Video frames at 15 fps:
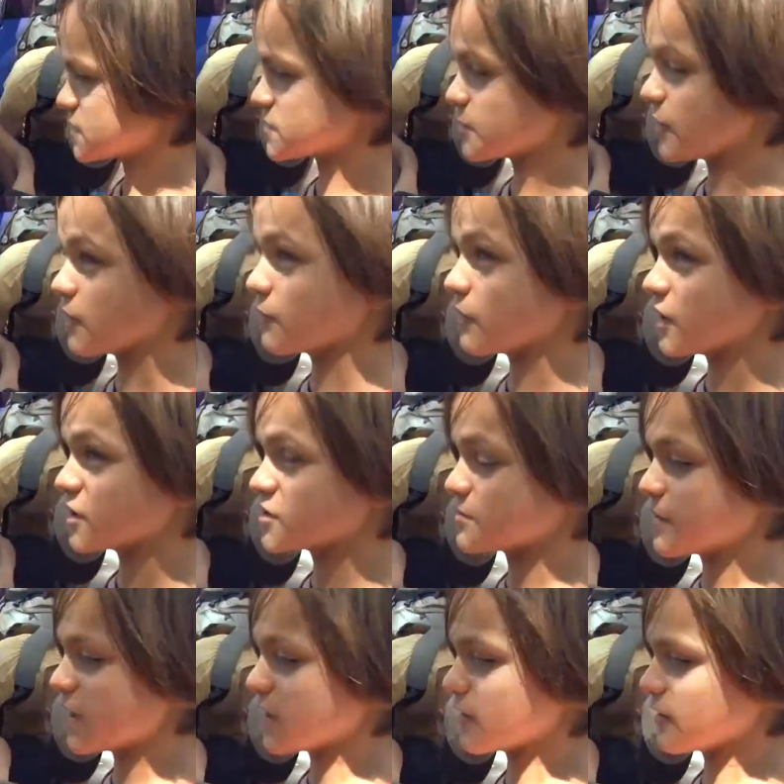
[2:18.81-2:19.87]
small watch
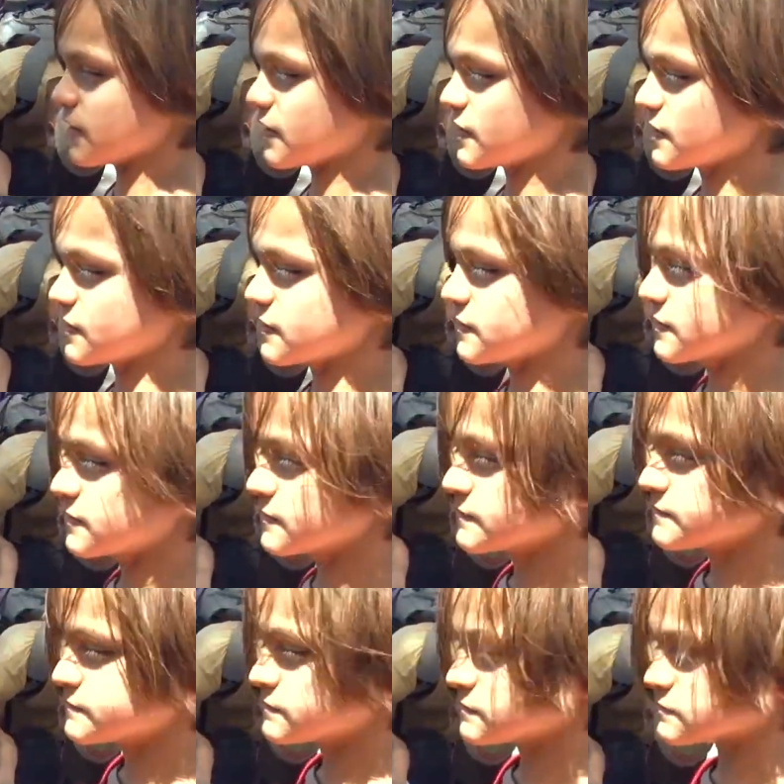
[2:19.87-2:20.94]
battery.
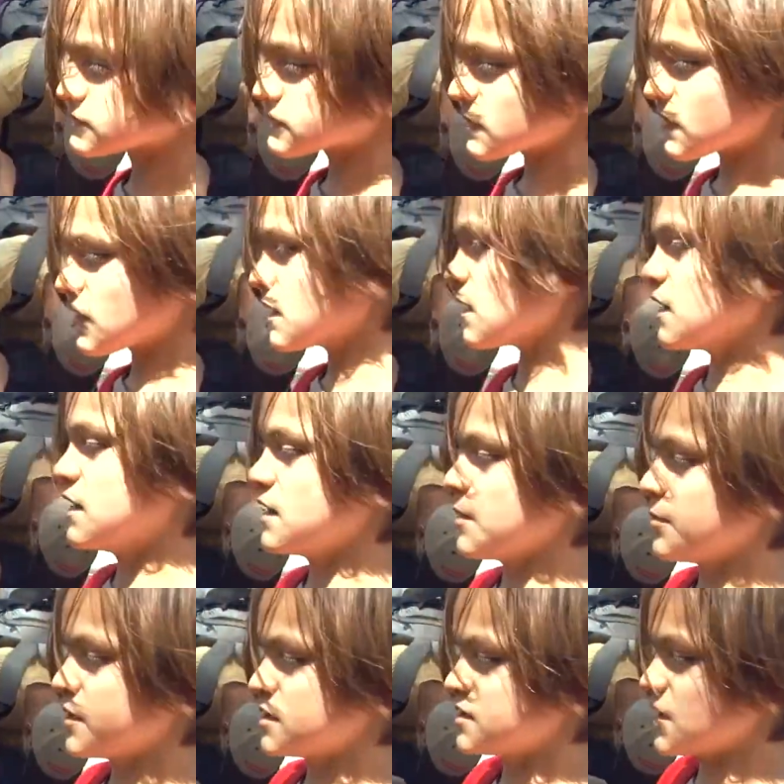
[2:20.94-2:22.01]
And I
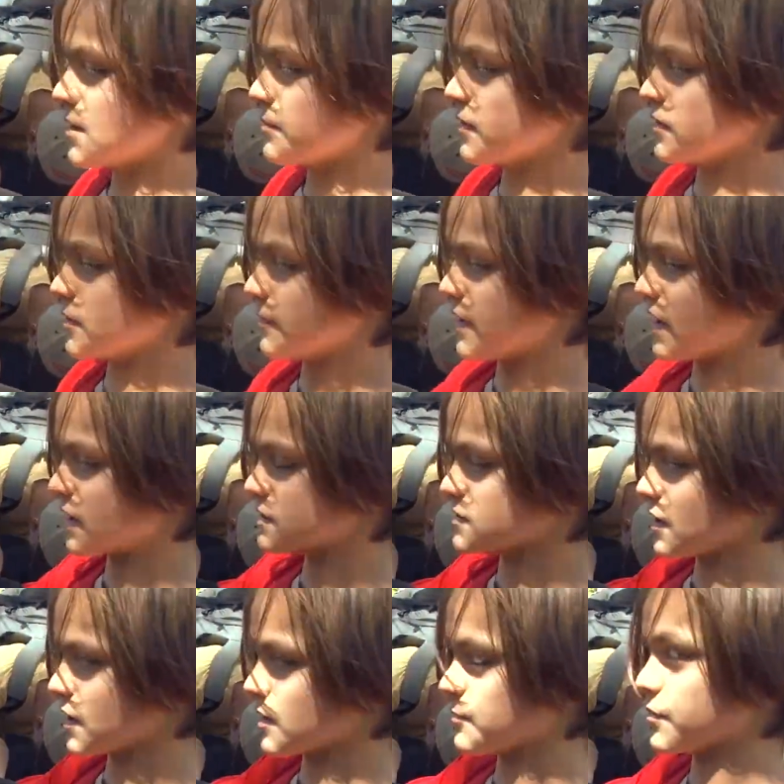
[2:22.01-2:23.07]
put tape on the back so I
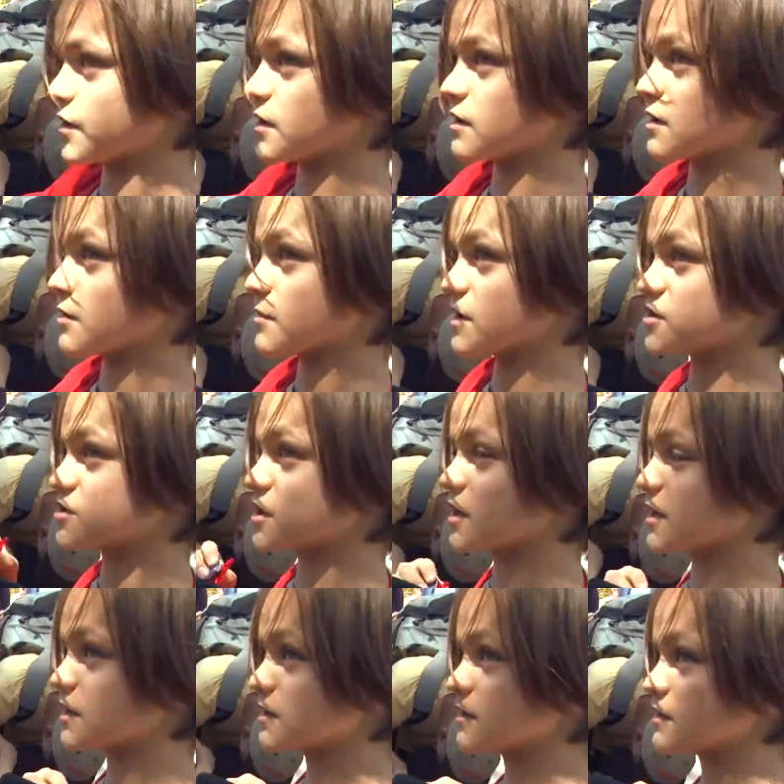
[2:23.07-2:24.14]
can put it on my shirt.
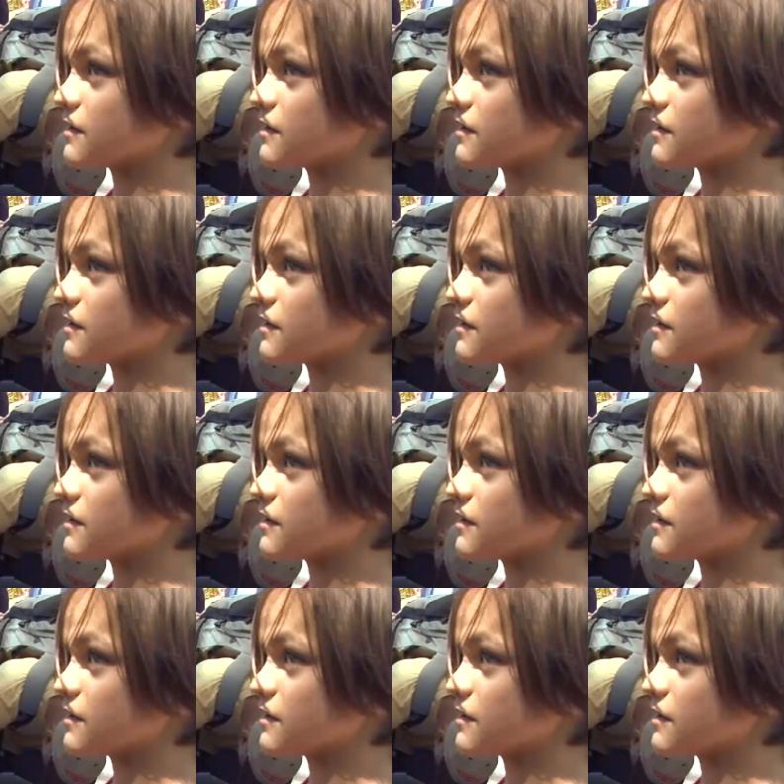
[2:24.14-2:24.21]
